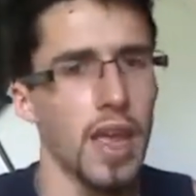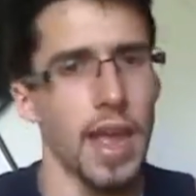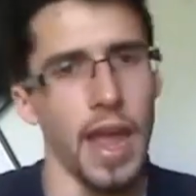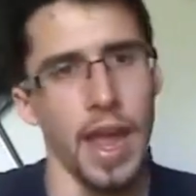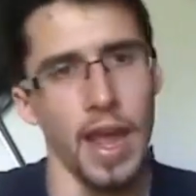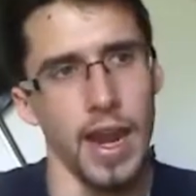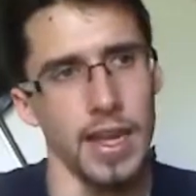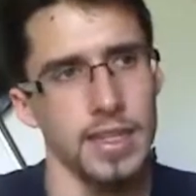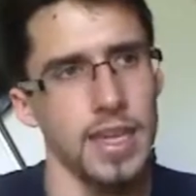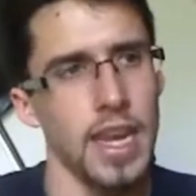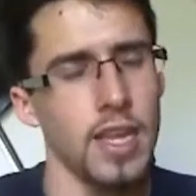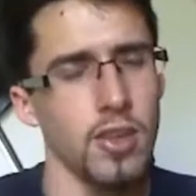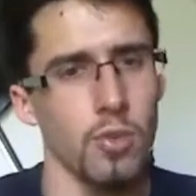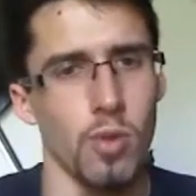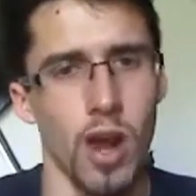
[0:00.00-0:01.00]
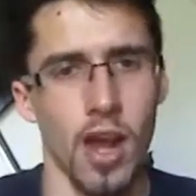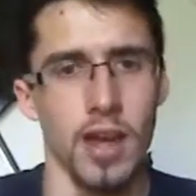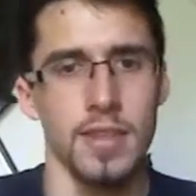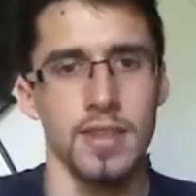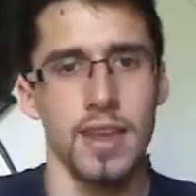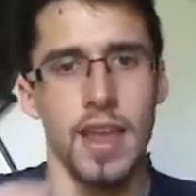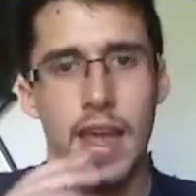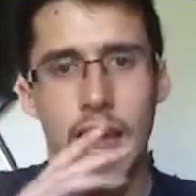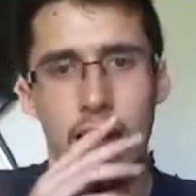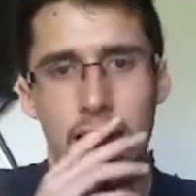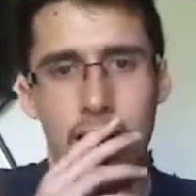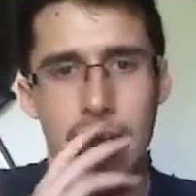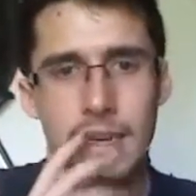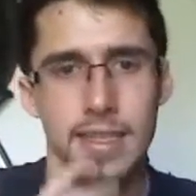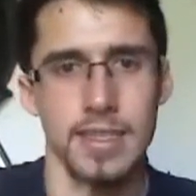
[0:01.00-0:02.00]
And I take the rods, and
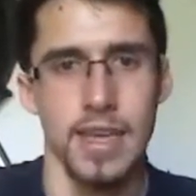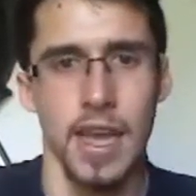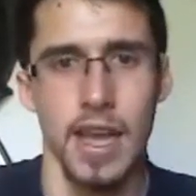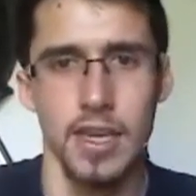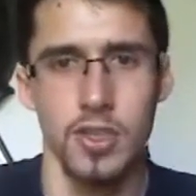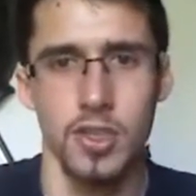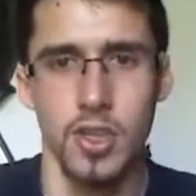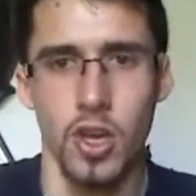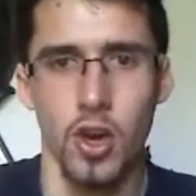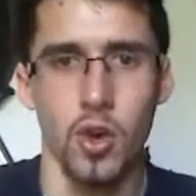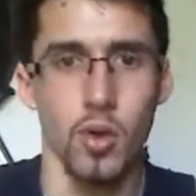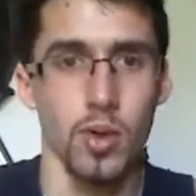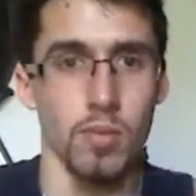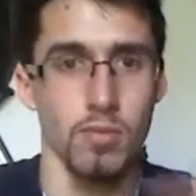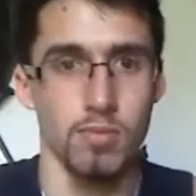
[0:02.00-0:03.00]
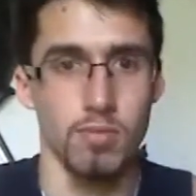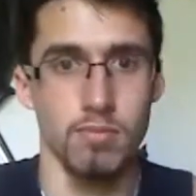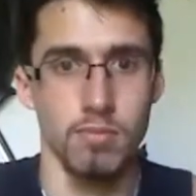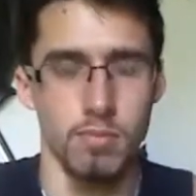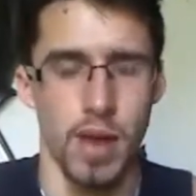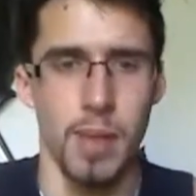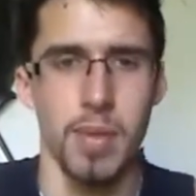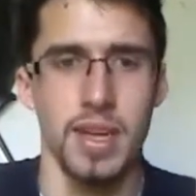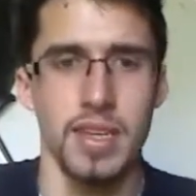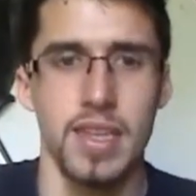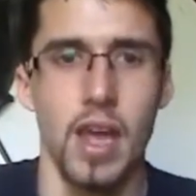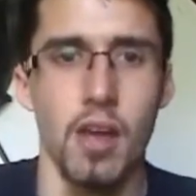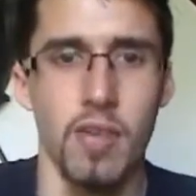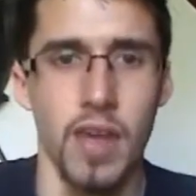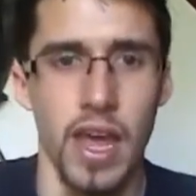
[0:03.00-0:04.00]
I decide to go by
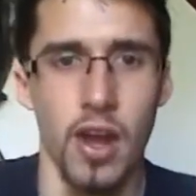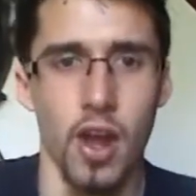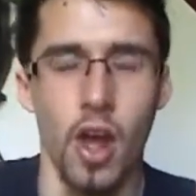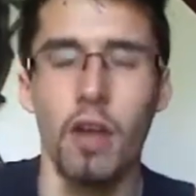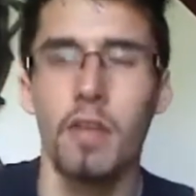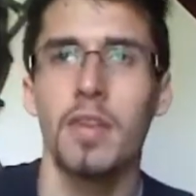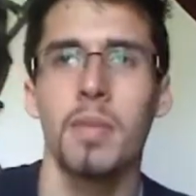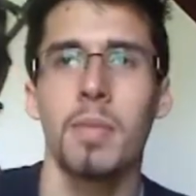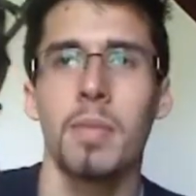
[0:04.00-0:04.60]
myself. I head off